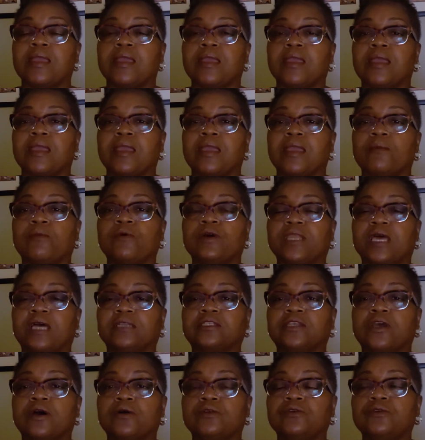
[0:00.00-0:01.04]
And when I
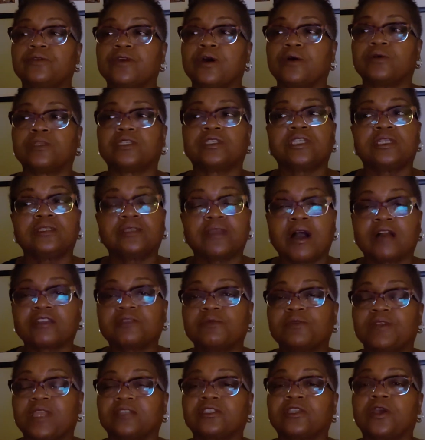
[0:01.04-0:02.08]
talked, you know, and she talked to
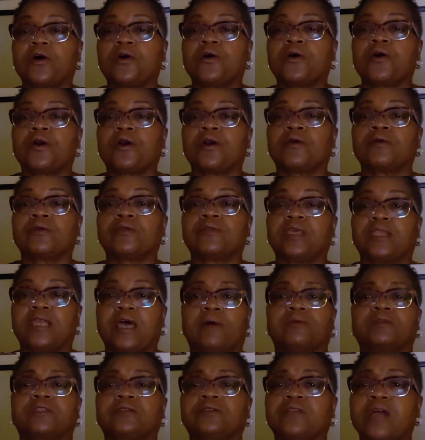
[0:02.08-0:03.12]
me and I told her that I
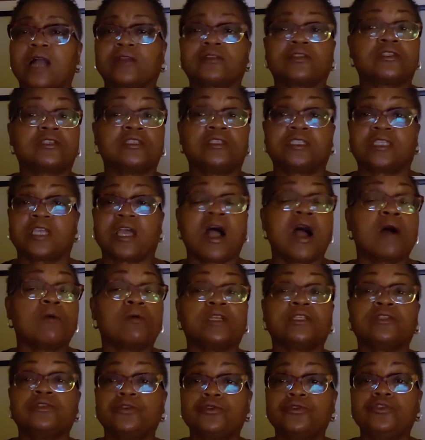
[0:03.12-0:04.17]
was a doctor, she said, "I
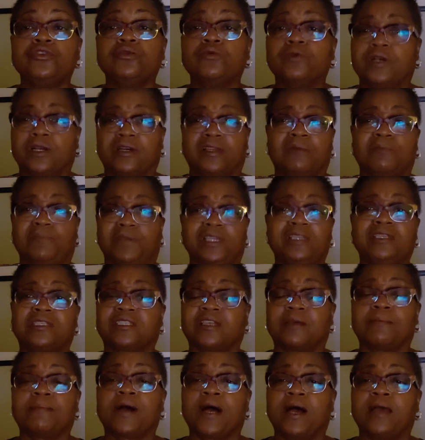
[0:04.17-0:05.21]
always knew you were going to be
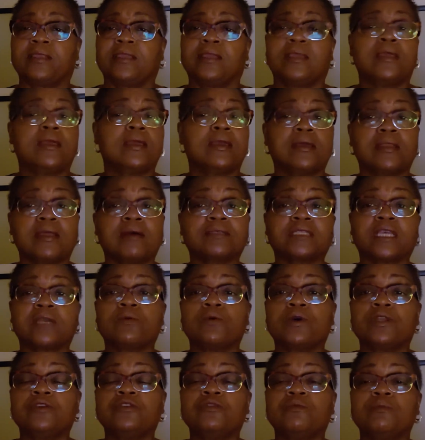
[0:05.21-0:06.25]
somebody." And I was like,
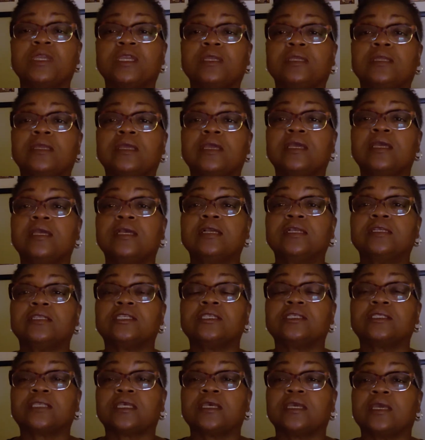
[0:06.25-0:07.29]
"What do you mean?"
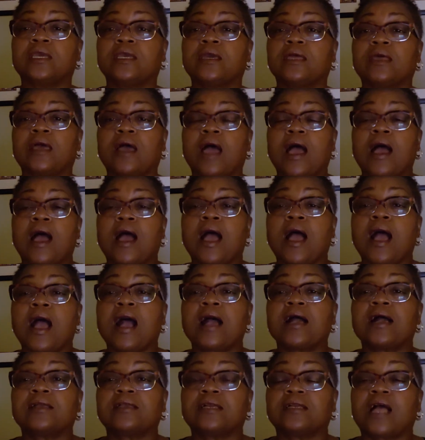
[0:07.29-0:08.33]
She said,
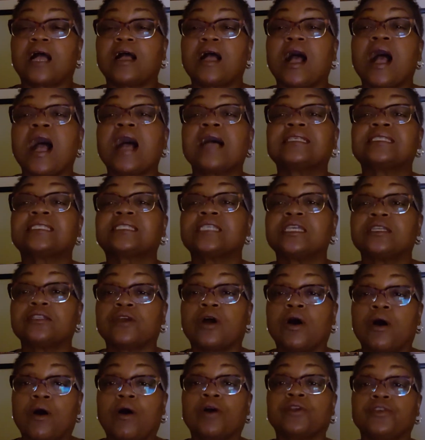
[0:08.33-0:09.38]
I sent
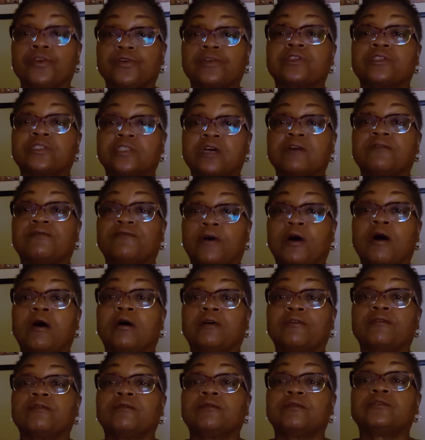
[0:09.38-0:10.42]
all your stuff
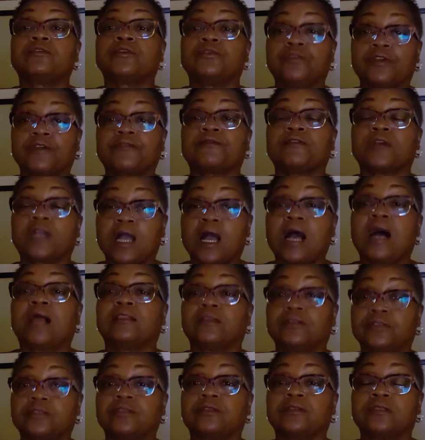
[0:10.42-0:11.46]
off to different
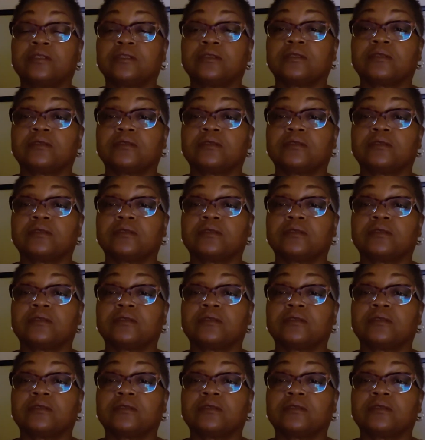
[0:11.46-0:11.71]
colleges.